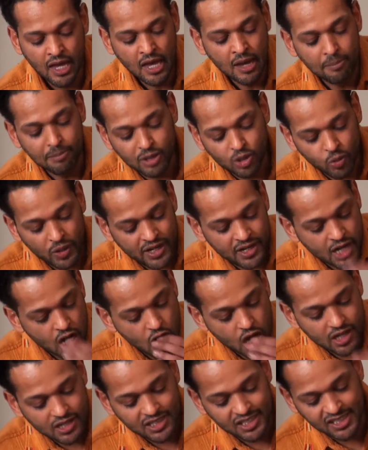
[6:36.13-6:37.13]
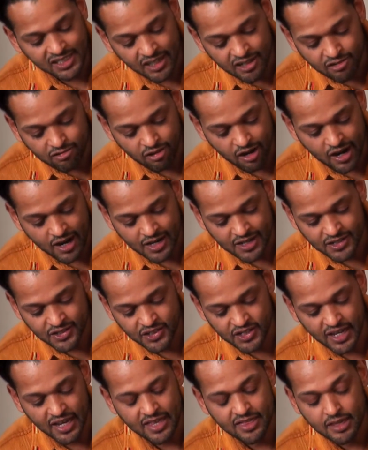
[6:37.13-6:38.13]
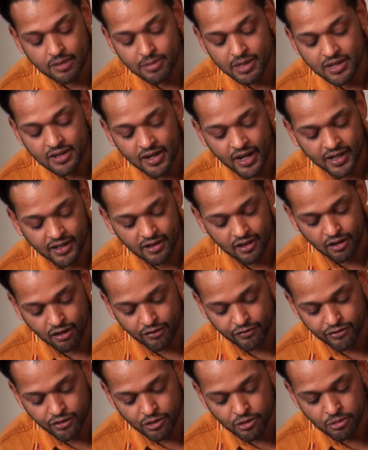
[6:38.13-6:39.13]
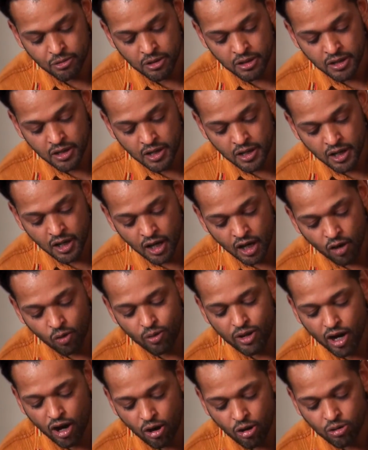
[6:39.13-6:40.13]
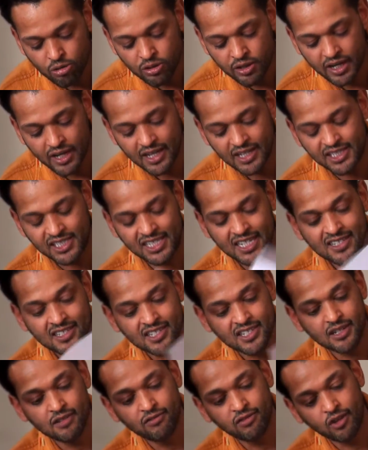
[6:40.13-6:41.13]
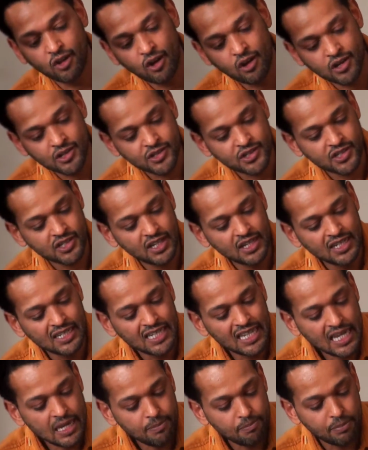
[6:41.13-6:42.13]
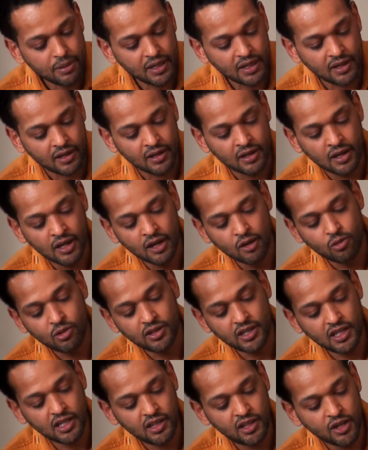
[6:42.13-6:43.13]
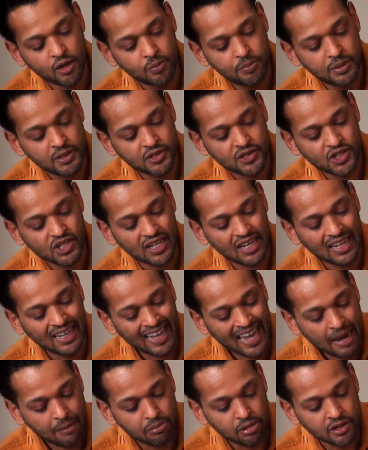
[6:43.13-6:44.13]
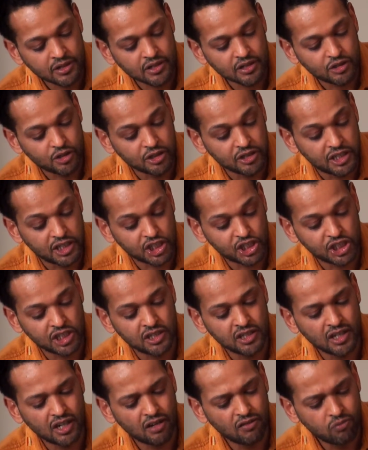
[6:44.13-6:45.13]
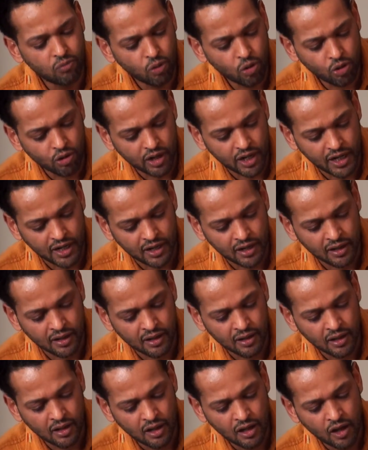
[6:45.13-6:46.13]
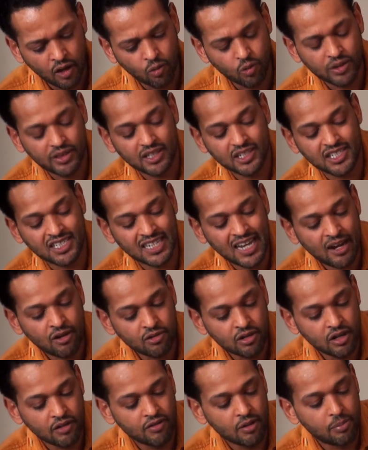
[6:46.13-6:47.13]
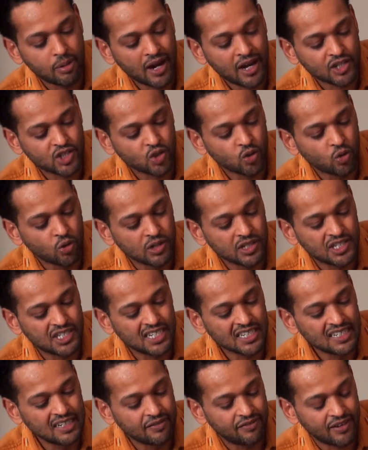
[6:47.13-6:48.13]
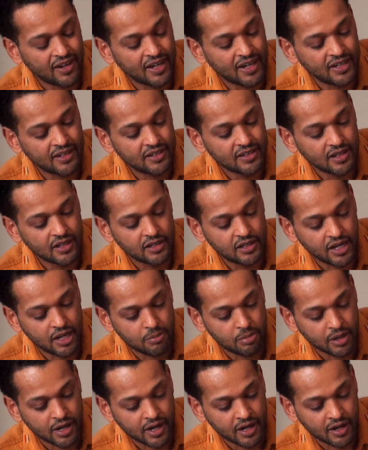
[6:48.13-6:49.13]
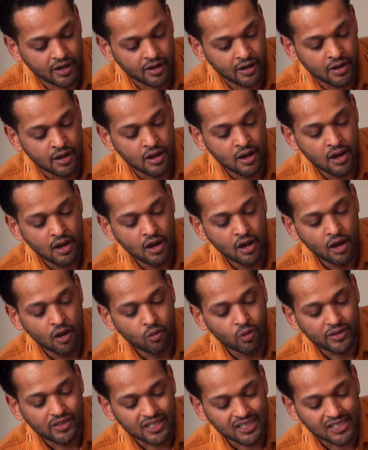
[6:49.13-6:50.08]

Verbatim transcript: Between sunrise and the midnight curfew, we honed a sense of loss in keeping with Ethiopia's elaborate tradition of mourning, what the sound of a brass horn signified at daybreak, what the